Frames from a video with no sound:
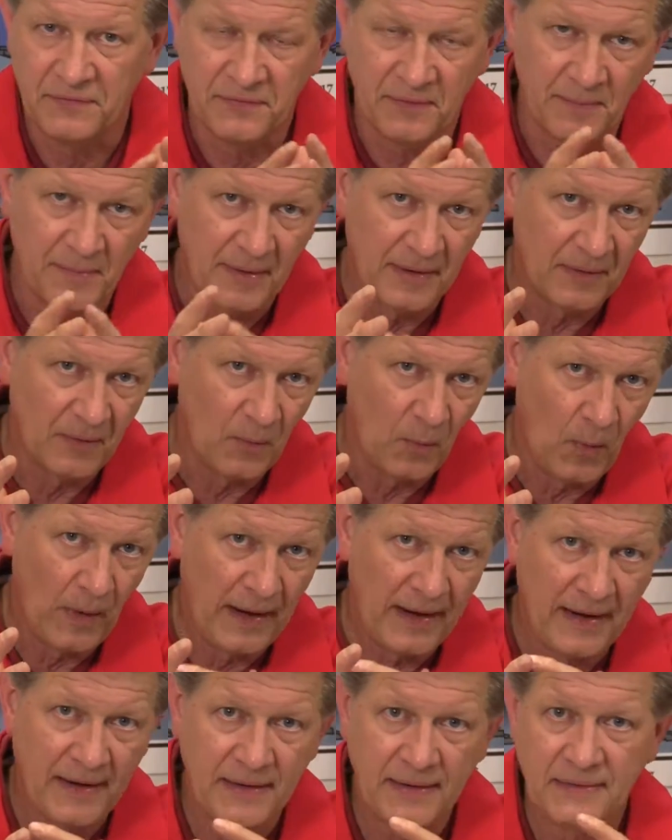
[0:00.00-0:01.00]
was a better
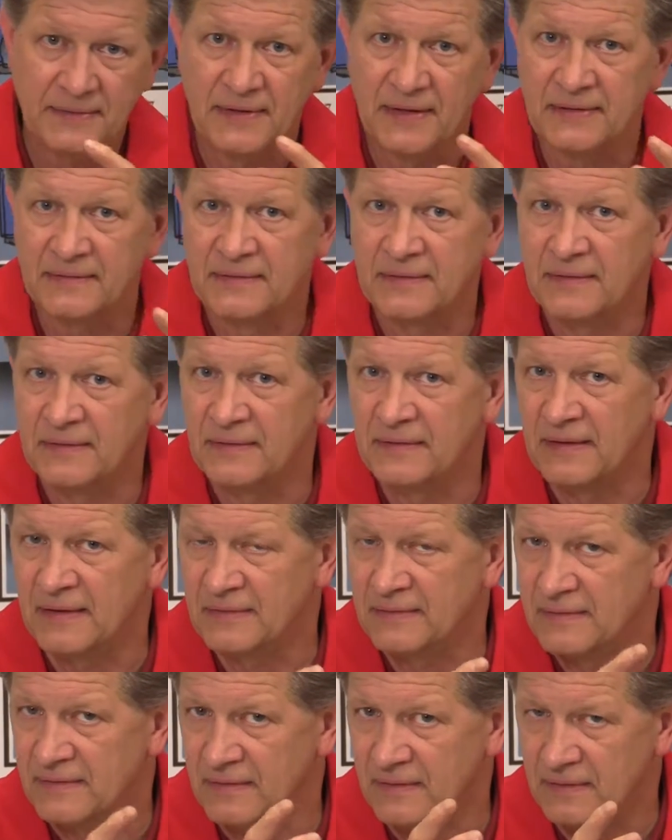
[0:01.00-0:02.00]
way that
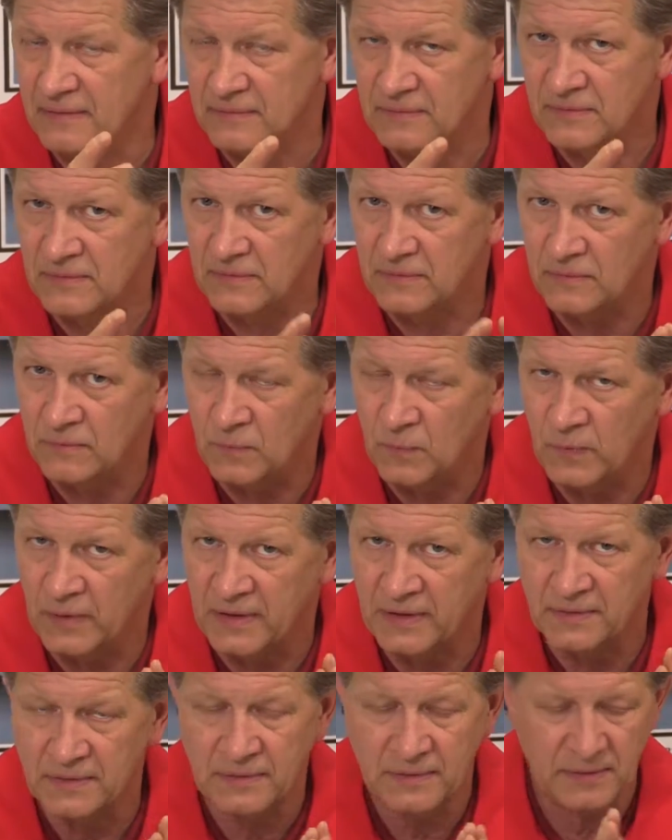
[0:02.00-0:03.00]
we
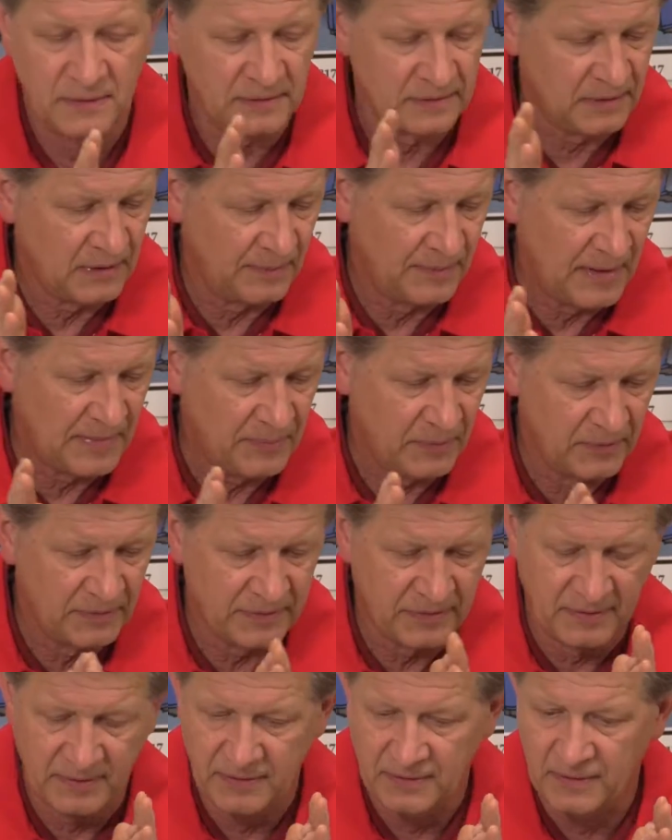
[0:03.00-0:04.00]
could come up
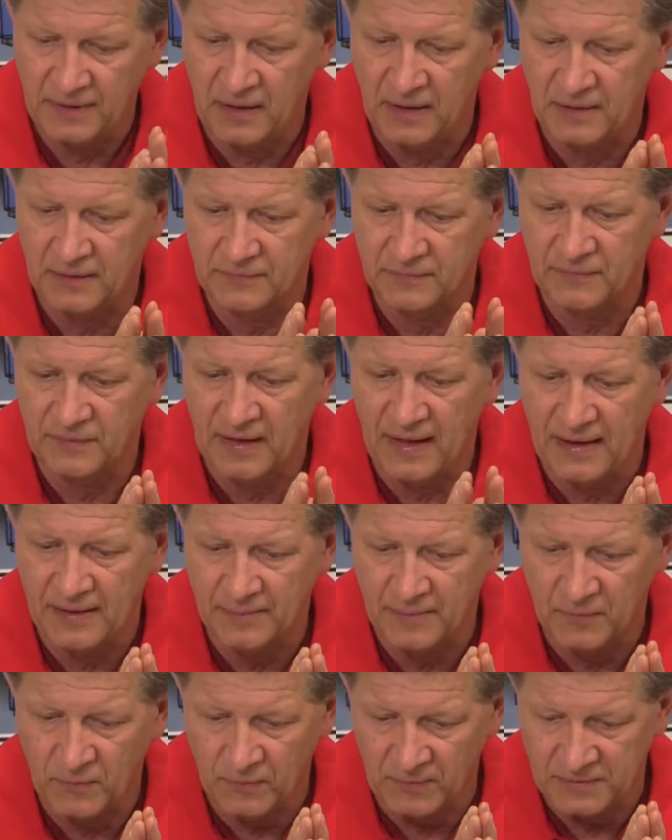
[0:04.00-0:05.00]
with
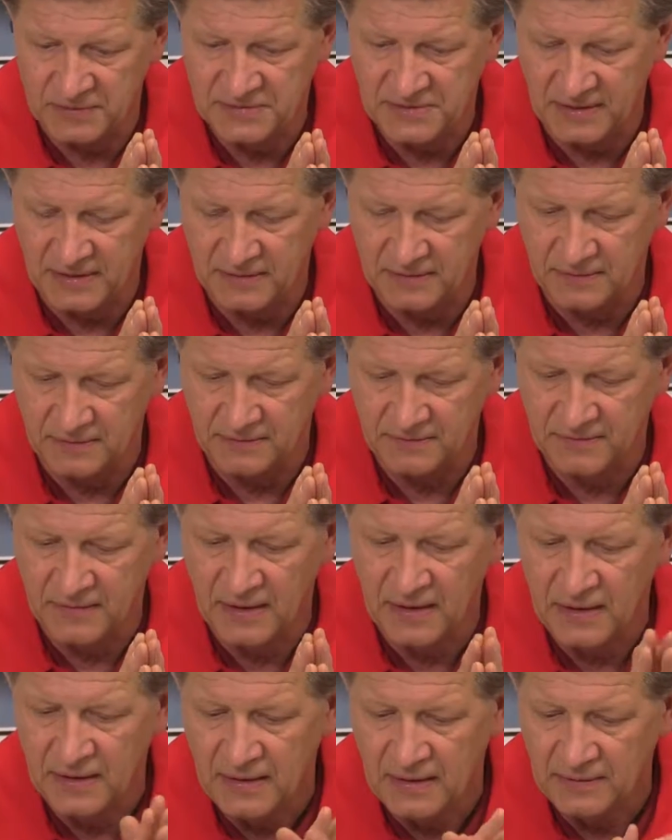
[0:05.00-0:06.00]
reliable work standards.
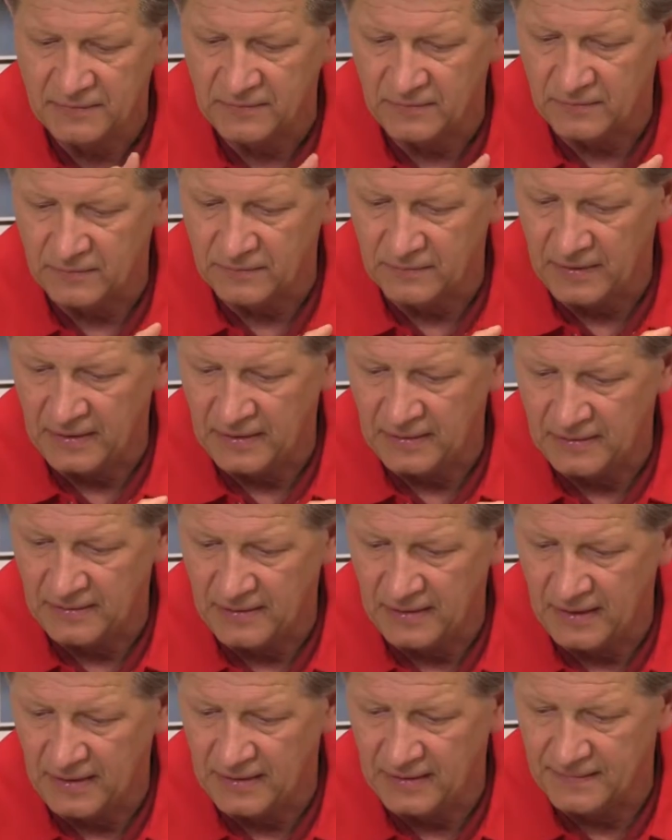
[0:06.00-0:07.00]
So in
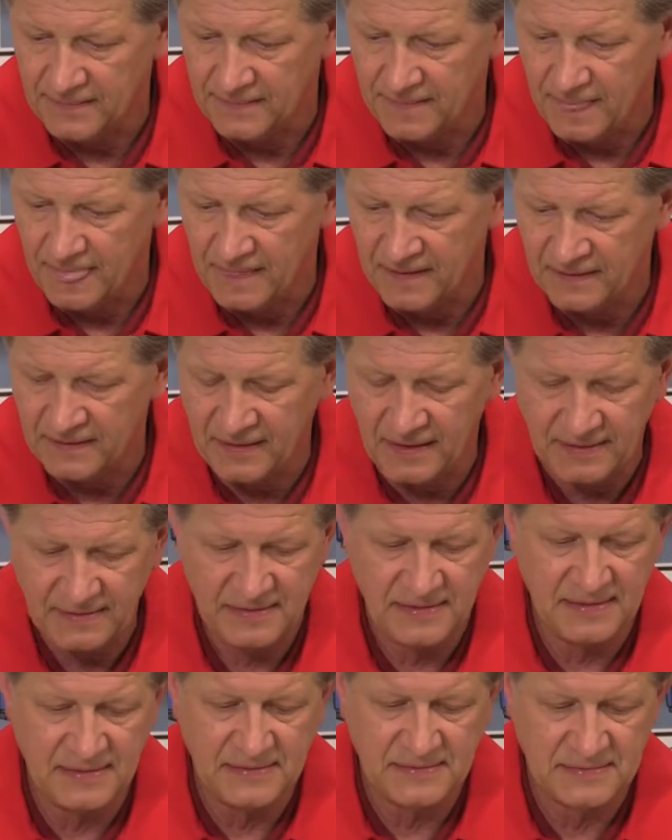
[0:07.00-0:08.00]

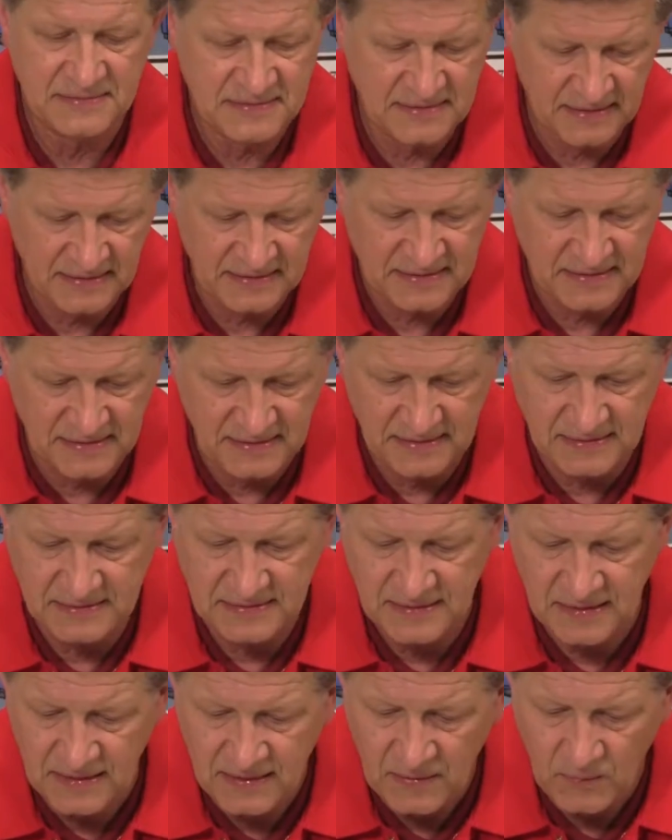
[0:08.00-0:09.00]

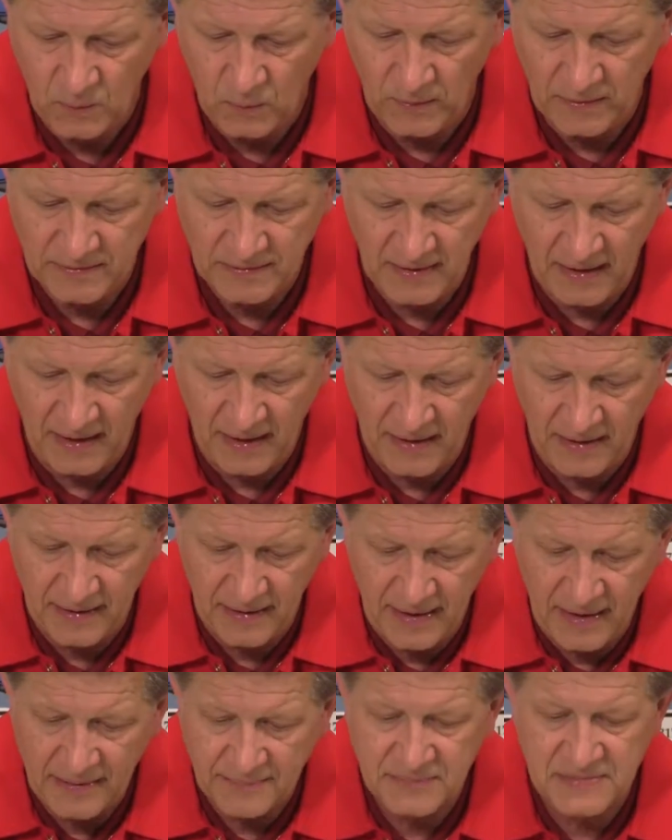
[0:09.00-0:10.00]
1960s, when
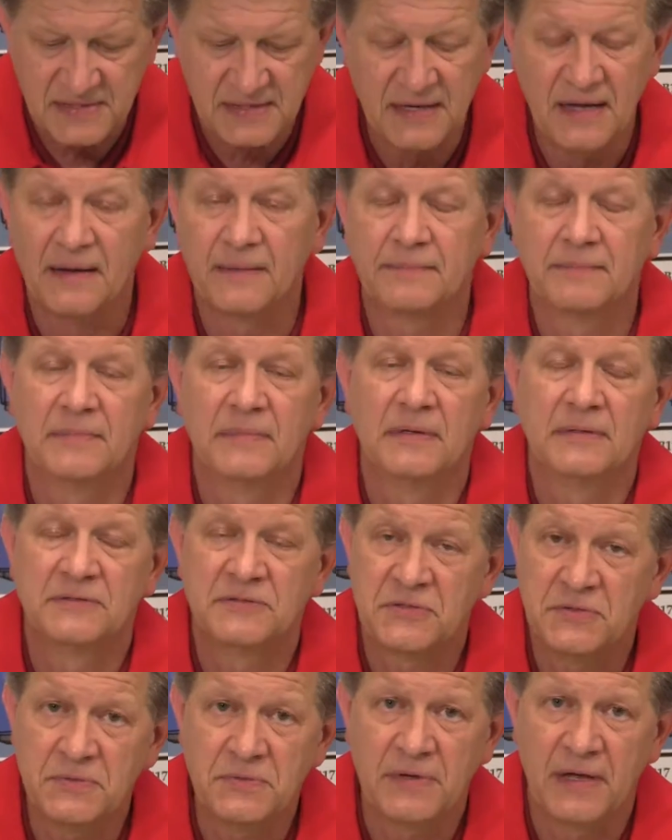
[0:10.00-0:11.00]

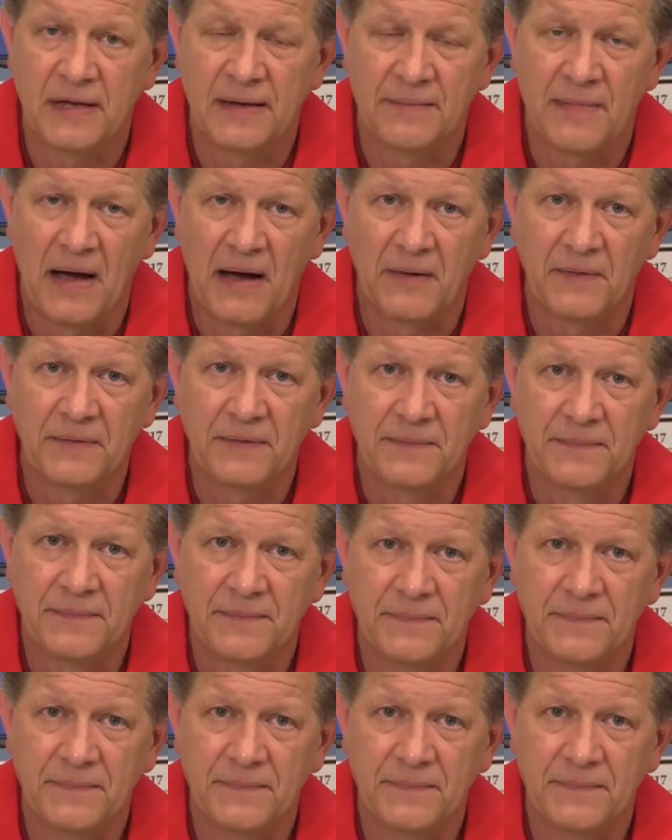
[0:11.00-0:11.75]
MTM2 came out,